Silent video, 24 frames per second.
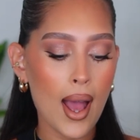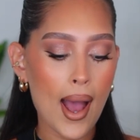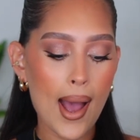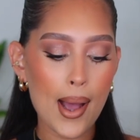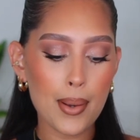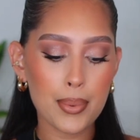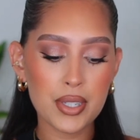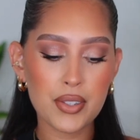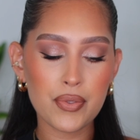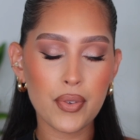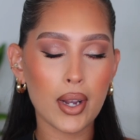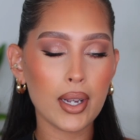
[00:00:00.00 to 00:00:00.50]

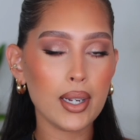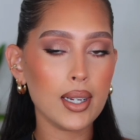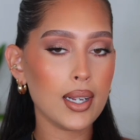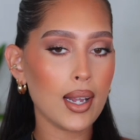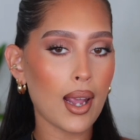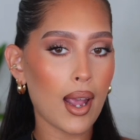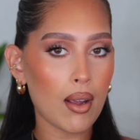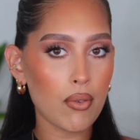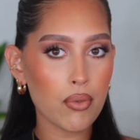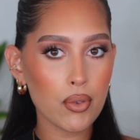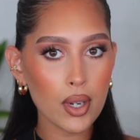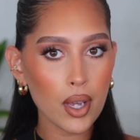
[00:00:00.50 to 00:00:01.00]
I was
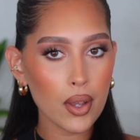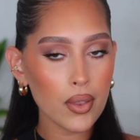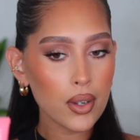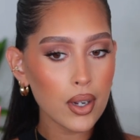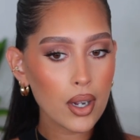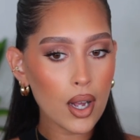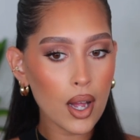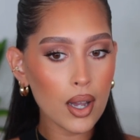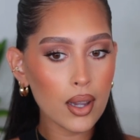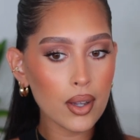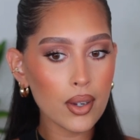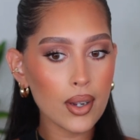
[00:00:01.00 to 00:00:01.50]
finding every other
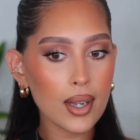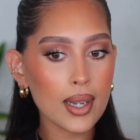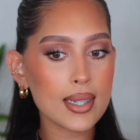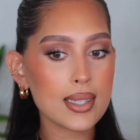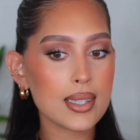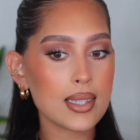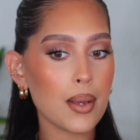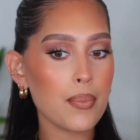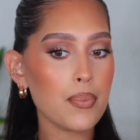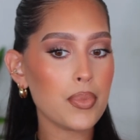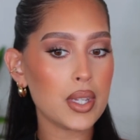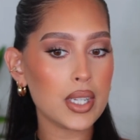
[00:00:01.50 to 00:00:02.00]
color
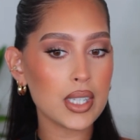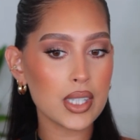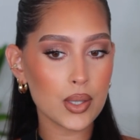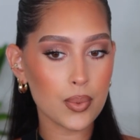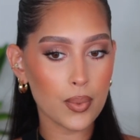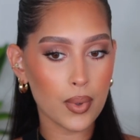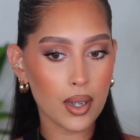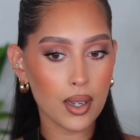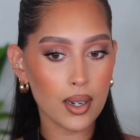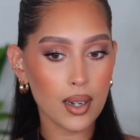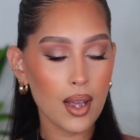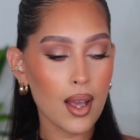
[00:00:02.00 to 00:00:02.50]
except this
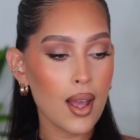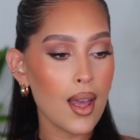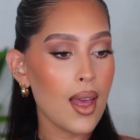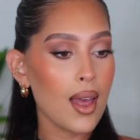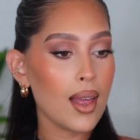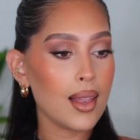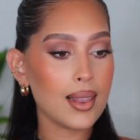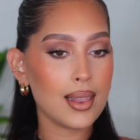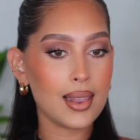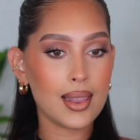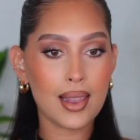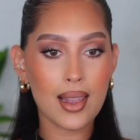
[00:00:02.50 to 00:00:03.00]
one
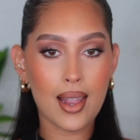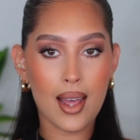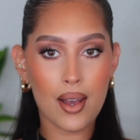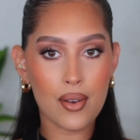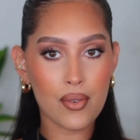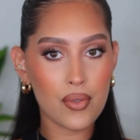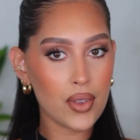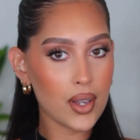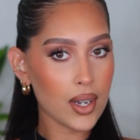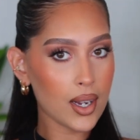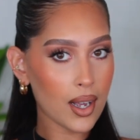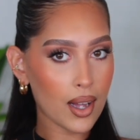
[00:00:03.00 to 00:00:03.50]

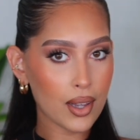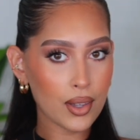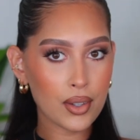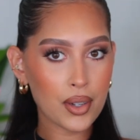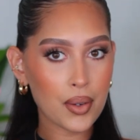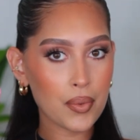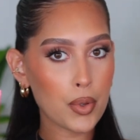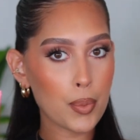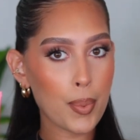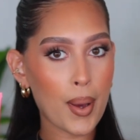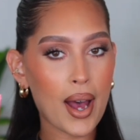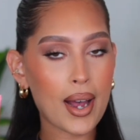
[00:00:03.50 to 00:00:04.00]
Love the color
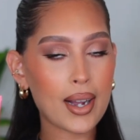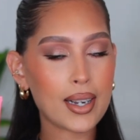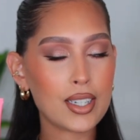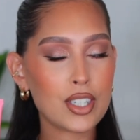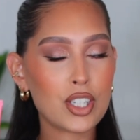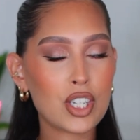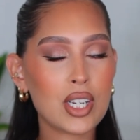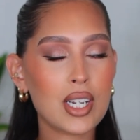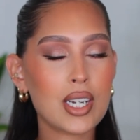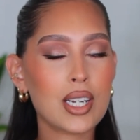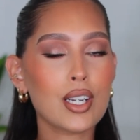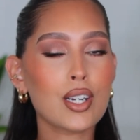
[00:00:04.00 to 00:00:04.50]
of the
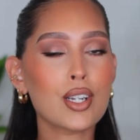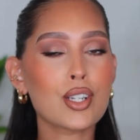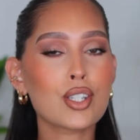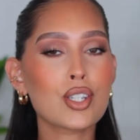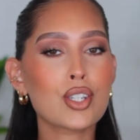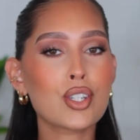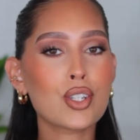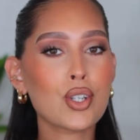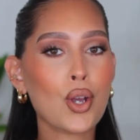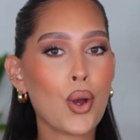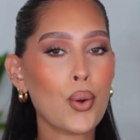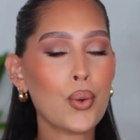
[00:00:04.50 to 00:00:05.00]
packaging. It is
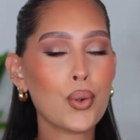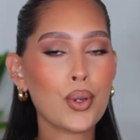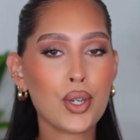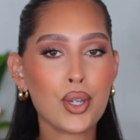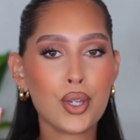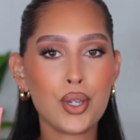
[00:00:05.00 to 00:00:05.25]
so